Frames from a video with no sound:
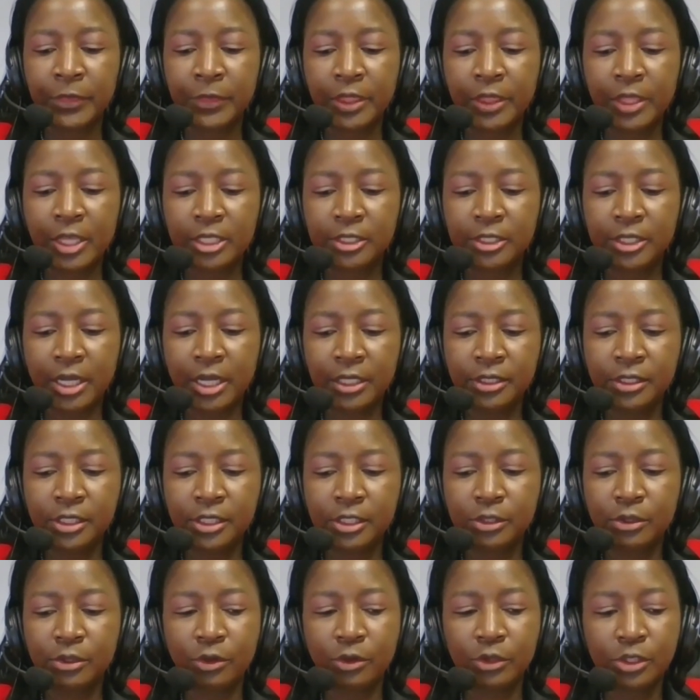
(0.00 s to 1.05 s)
The challenge
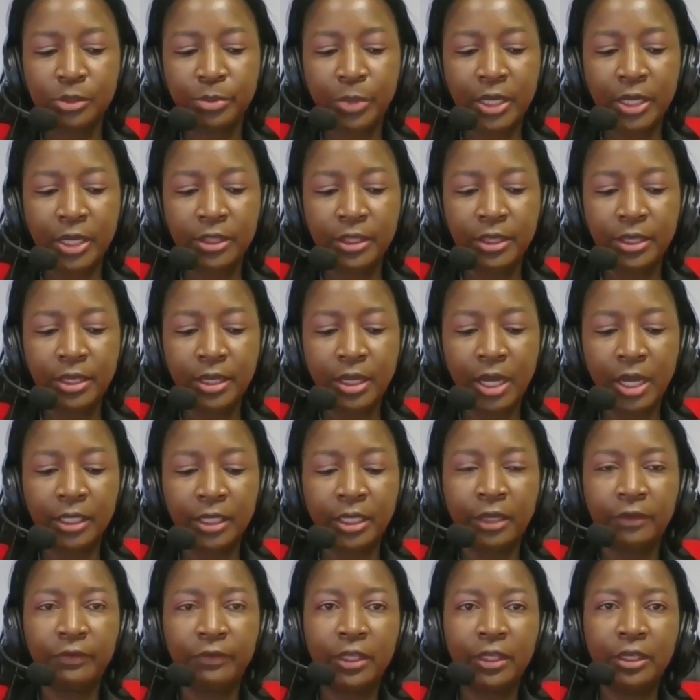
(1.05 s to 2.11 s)
is caused by the
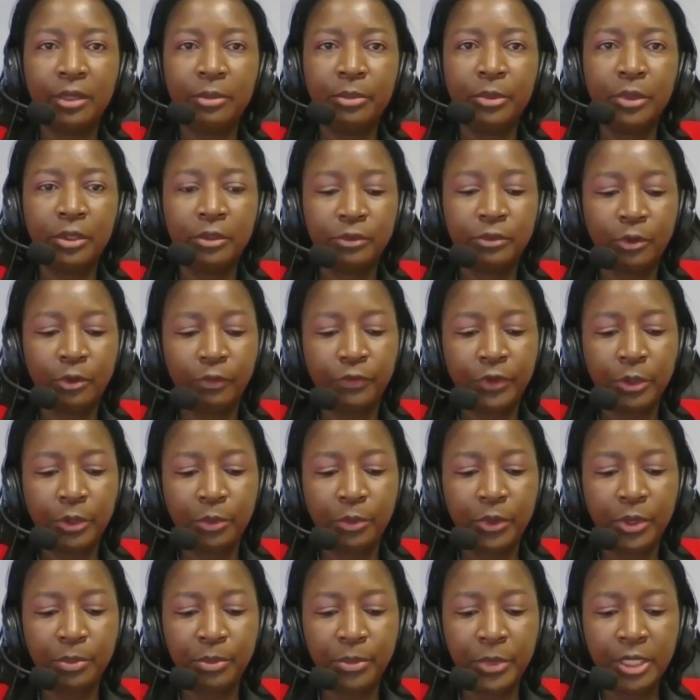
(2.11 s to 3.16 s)
unavailability of
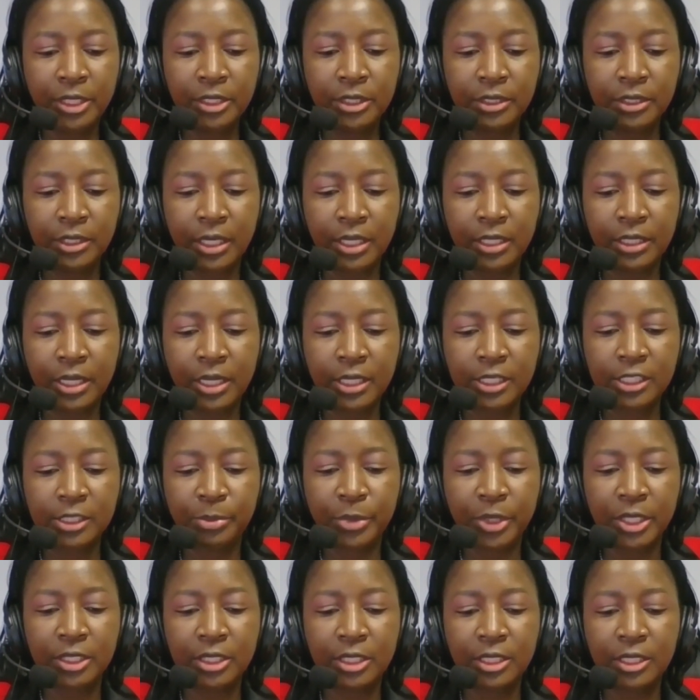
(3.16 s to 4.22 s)
equipment and
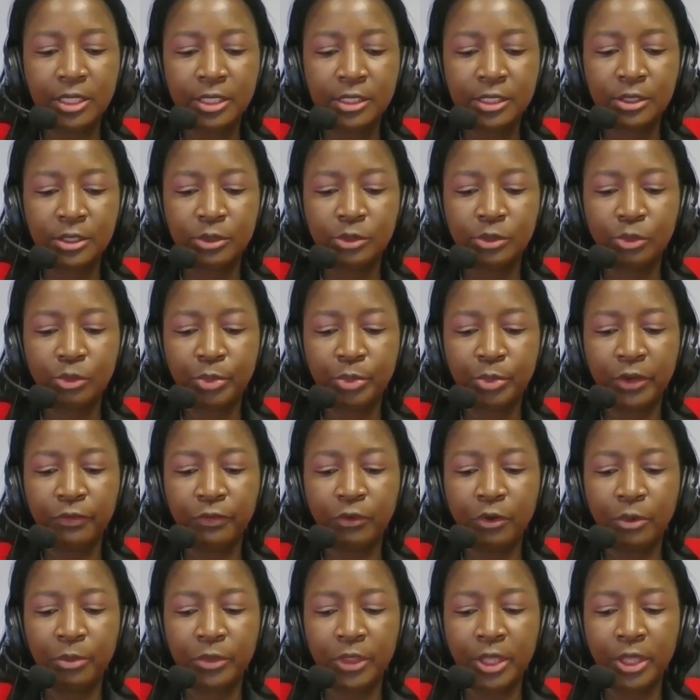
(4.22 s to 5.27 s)
expertise to
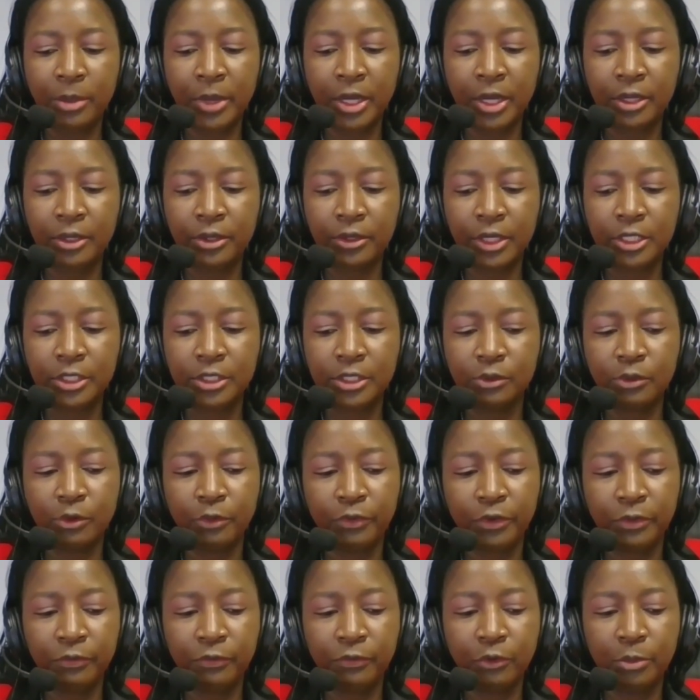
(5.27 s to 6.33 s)
perform the migration
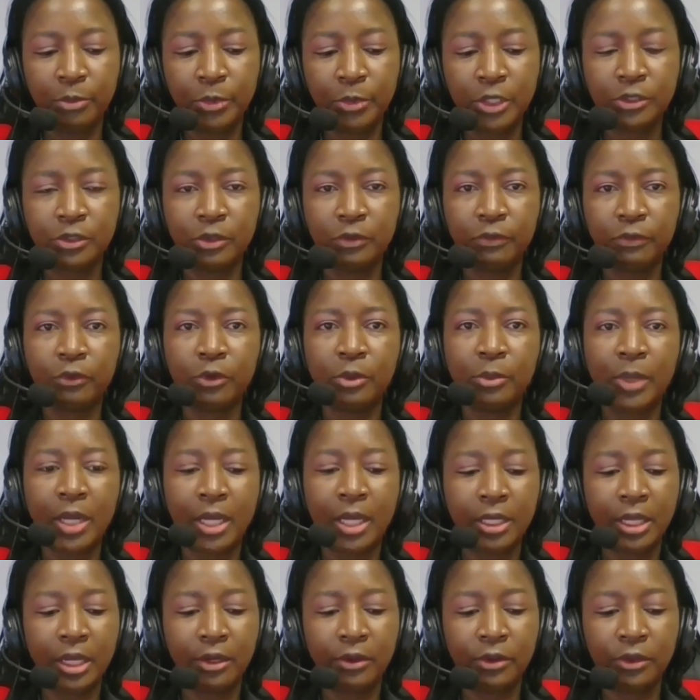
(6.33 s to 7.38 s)
of information from
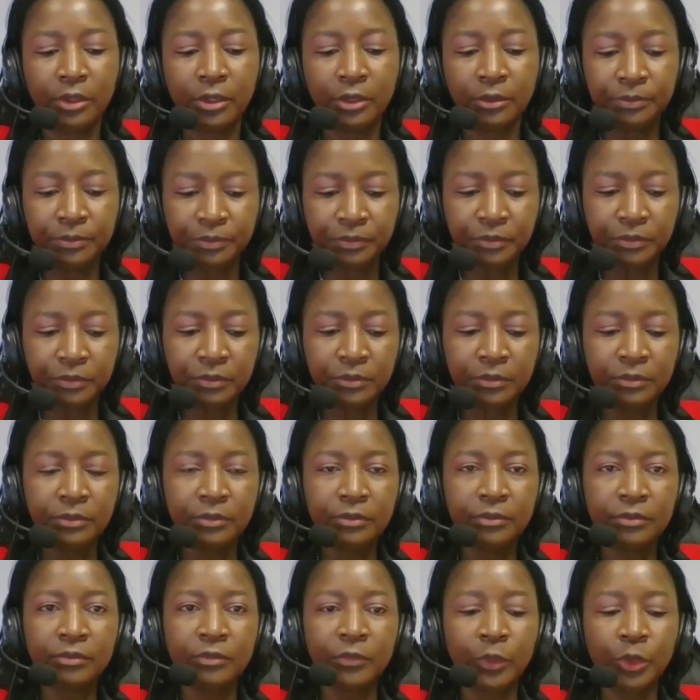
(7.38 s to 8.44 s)
analog
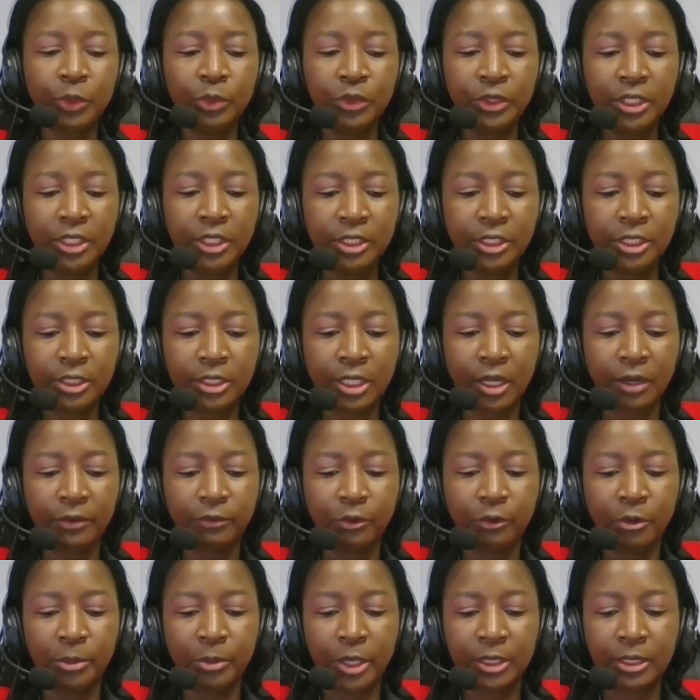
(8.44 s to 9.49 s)
to digital
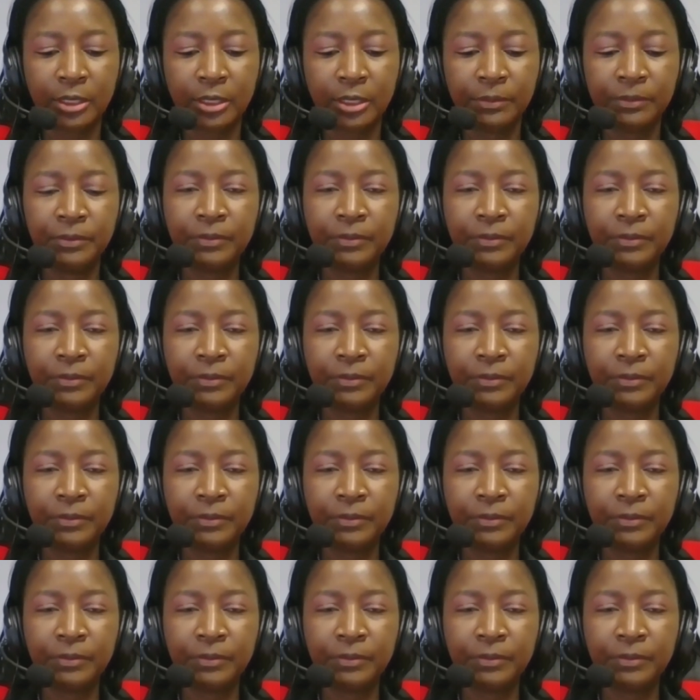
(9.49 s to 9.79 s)
format.